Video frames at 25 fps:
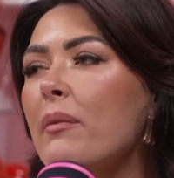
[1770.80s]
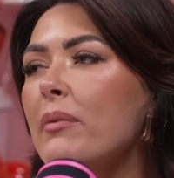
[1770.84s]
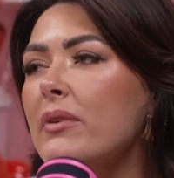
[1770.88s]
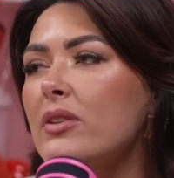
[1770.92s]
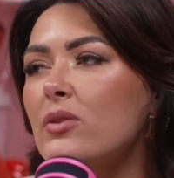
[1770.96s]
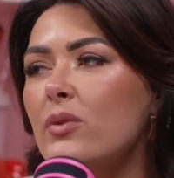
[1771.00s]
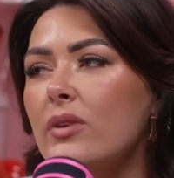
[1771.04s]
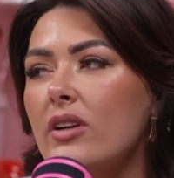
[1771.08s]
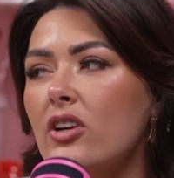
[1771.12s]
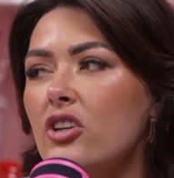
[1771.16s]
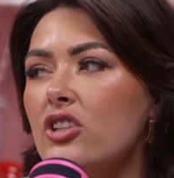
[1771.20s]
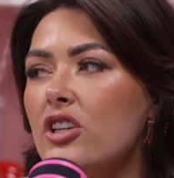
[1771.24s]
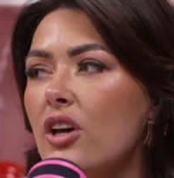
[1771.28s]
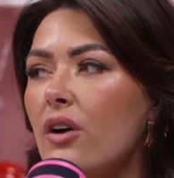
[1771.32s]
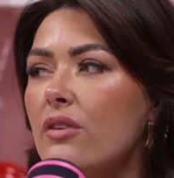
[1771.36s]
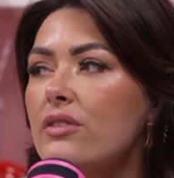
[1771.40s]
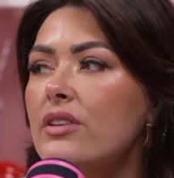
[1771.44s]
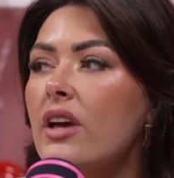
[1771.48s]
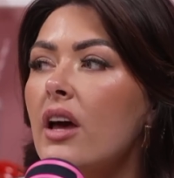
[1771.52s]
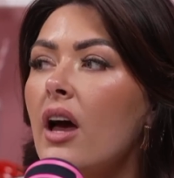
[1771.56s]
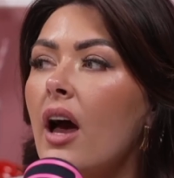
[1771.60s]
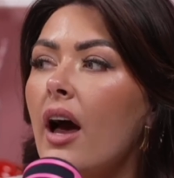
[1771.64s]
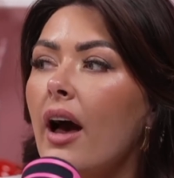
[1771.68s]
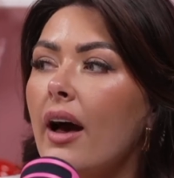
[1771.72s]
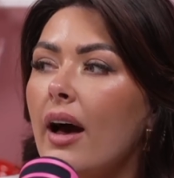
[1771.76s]
between ourselves.
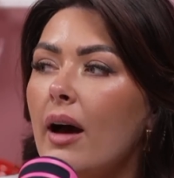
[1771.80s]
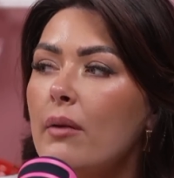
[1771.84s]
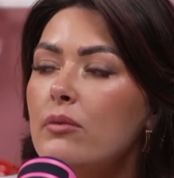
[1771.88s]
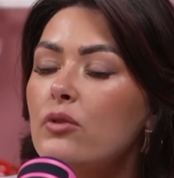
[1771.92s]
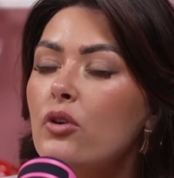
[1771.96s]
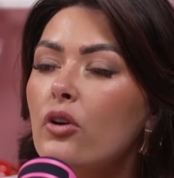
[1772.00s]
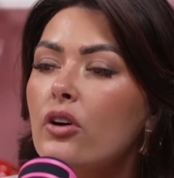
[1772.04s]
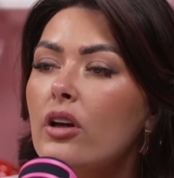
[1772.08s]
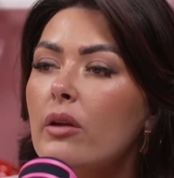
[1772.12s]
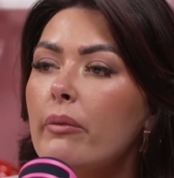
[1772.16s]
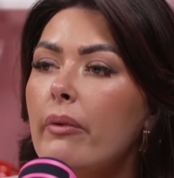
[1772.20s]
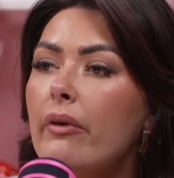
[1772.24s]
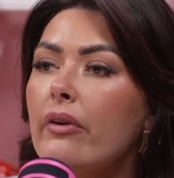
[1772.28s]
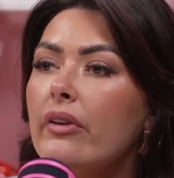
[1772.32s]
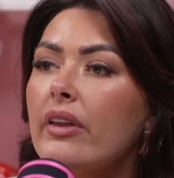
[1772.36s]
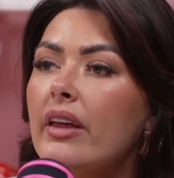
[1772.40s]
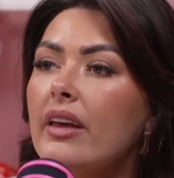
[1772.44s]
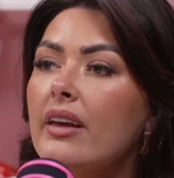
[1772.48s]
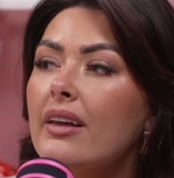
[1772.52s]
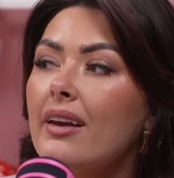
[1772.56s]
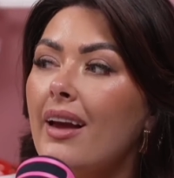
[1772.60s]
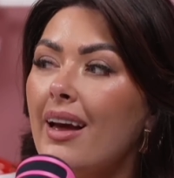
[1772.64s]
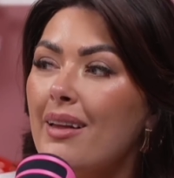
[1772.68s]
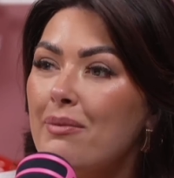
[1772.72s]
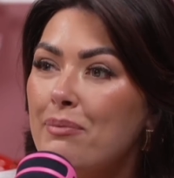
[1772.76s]
I'm talking about like
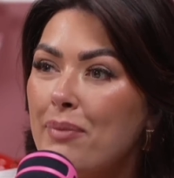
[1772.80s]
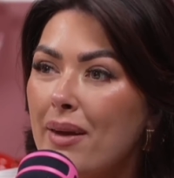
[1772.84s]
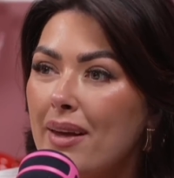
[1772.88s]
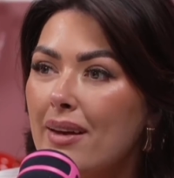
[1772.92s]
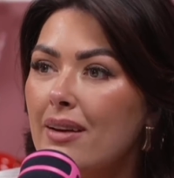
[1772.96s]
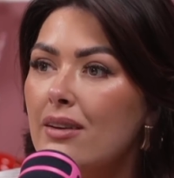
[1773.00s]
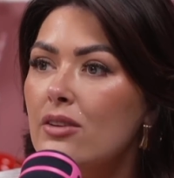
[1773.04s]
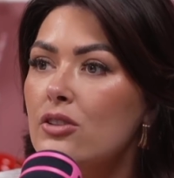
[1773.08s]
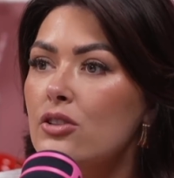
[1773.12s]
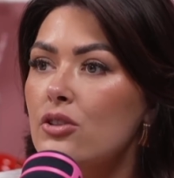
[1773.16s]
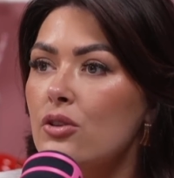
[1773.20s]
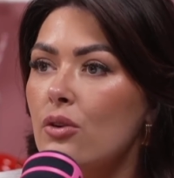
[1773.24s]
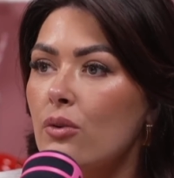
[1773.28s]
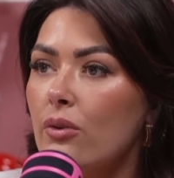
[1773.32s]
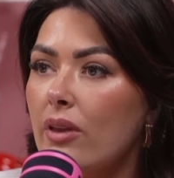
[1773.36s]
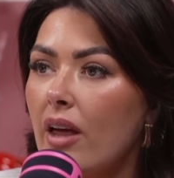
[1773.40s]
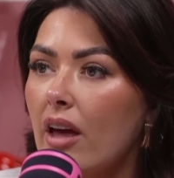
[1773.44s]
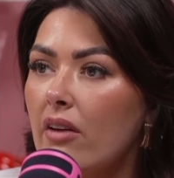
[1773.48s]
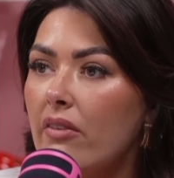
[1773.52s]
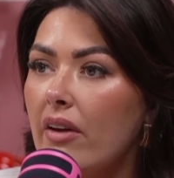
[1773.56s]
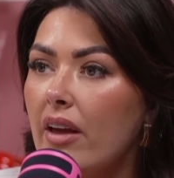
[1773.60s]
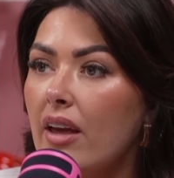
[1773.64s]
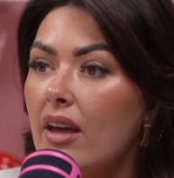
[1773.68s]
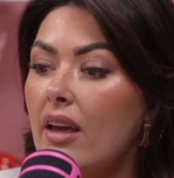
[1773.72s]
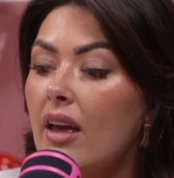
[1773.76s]
grandparents and all that, right?